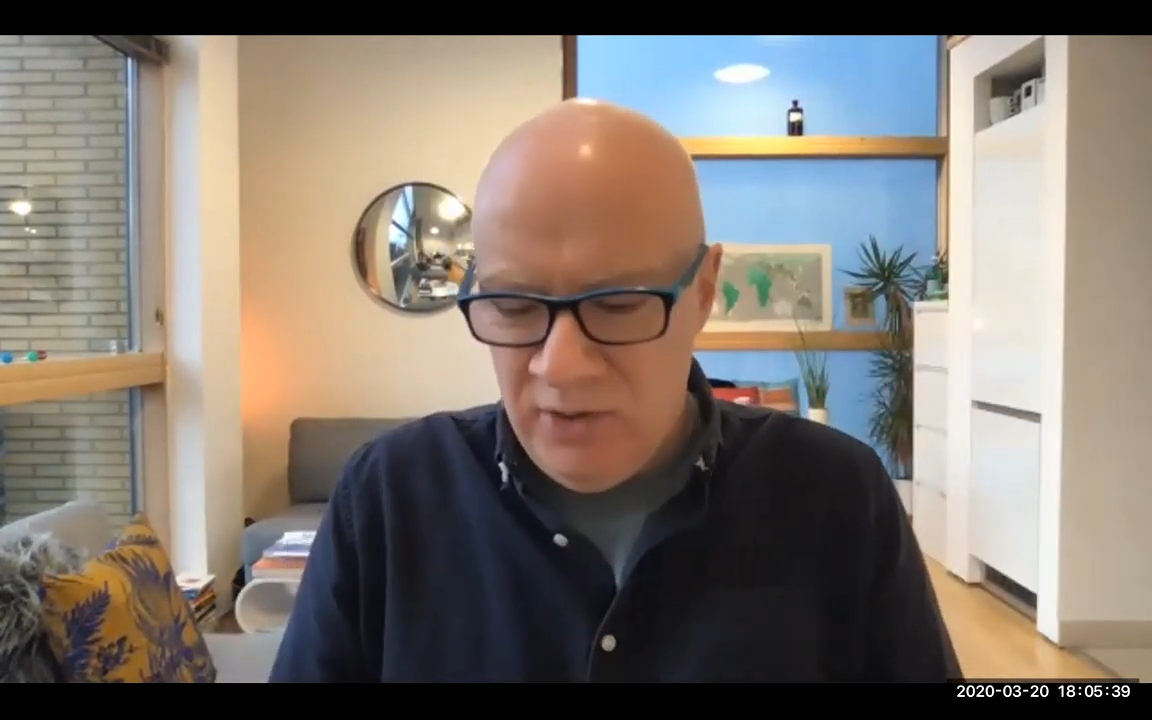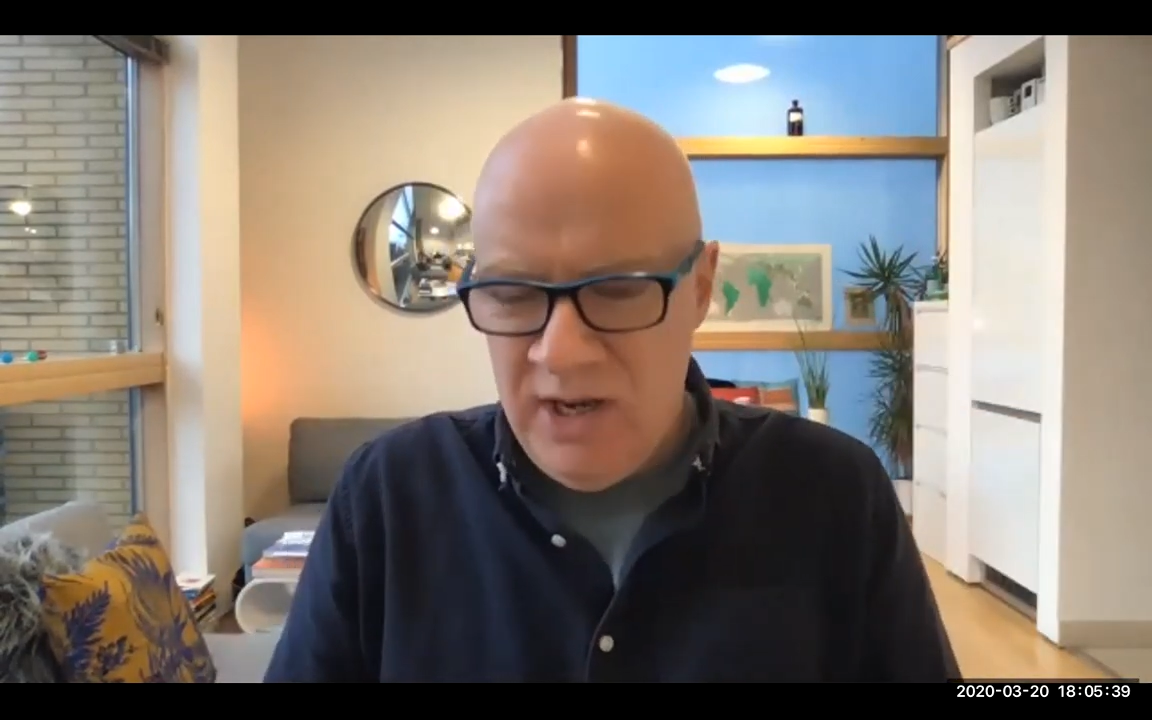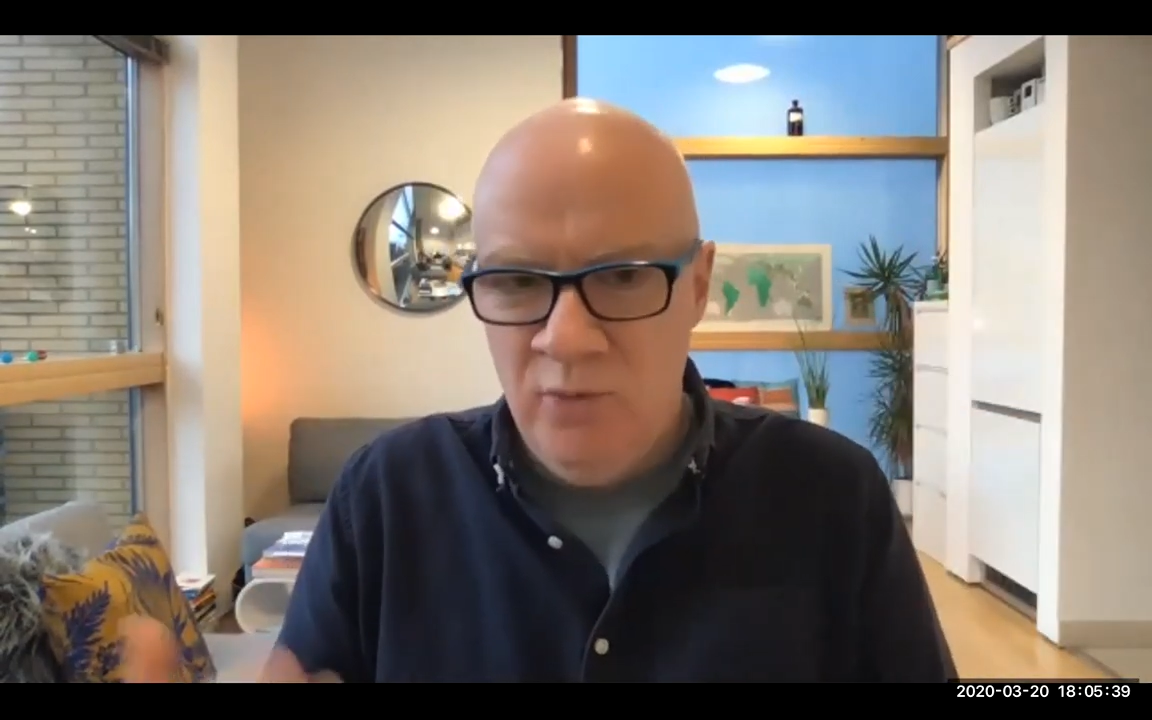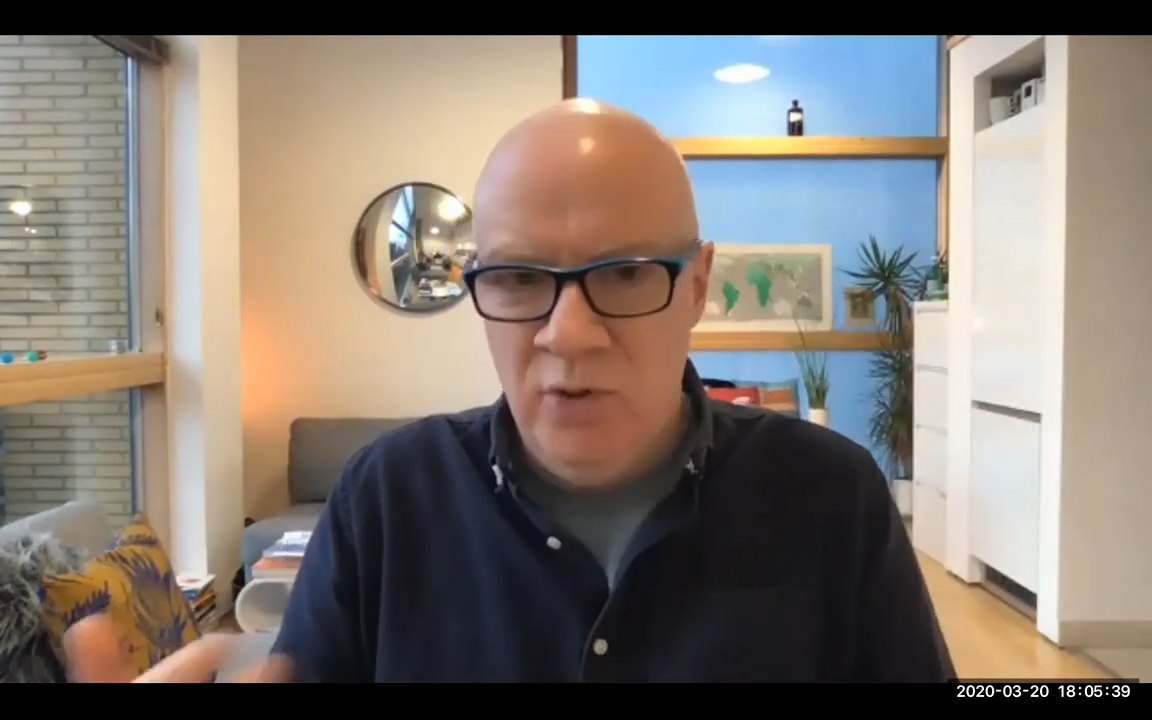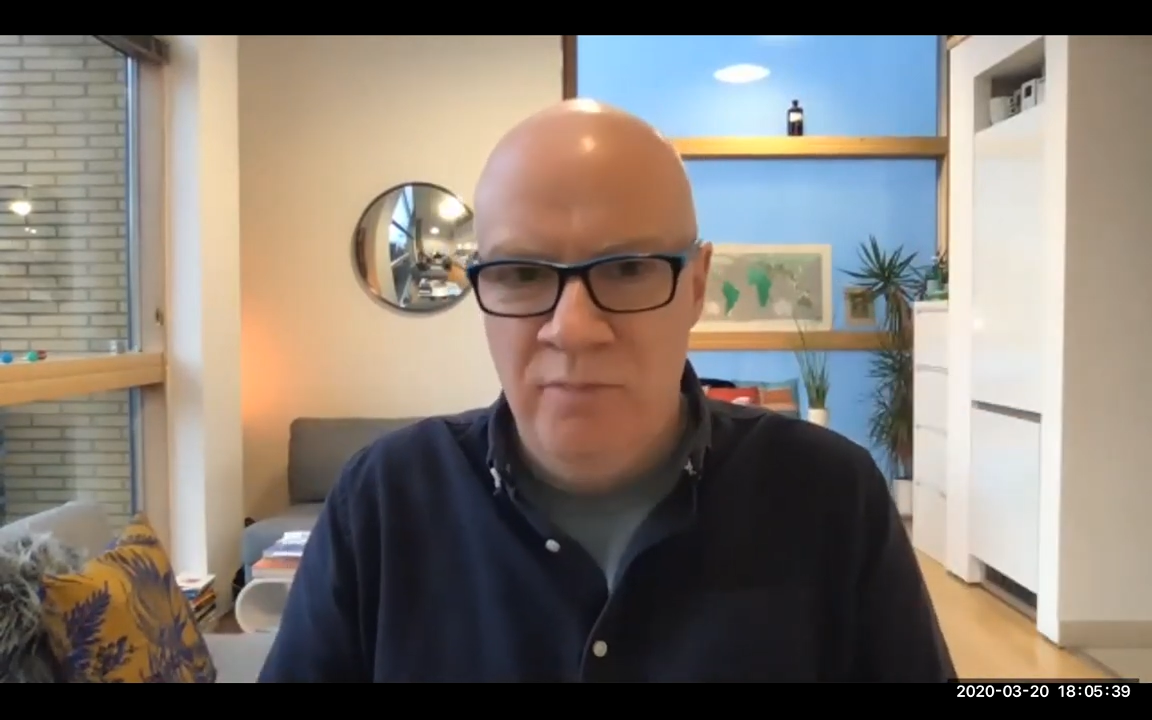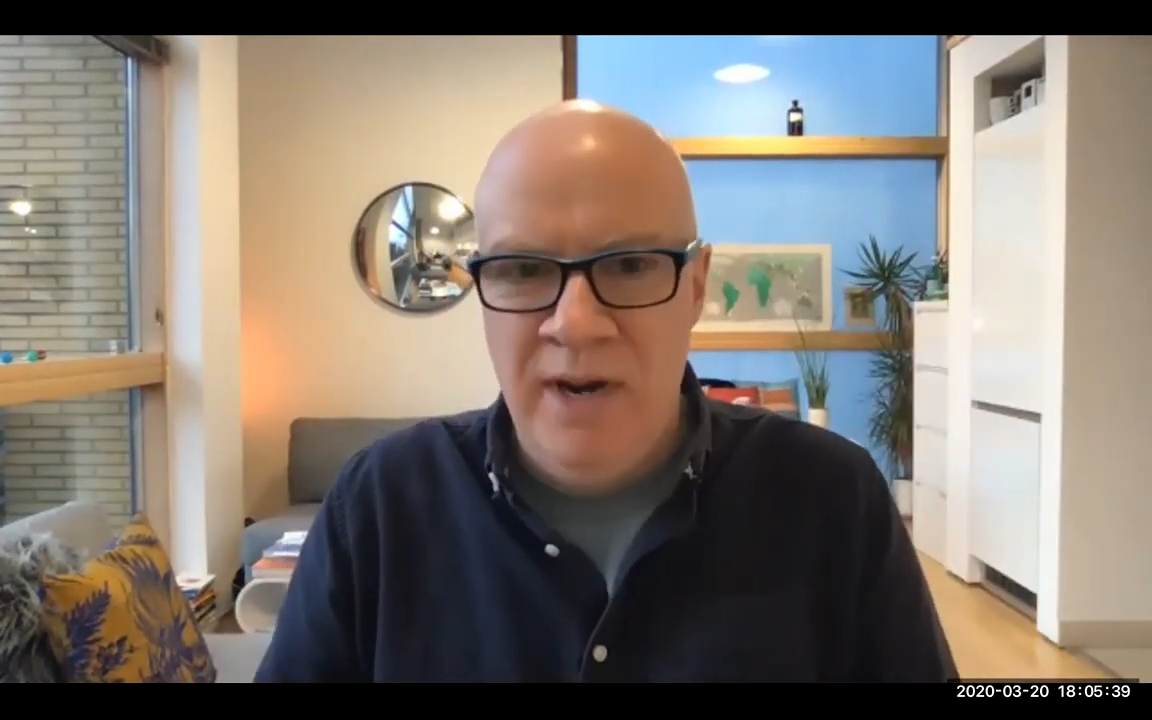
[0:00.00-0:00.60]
keyboard and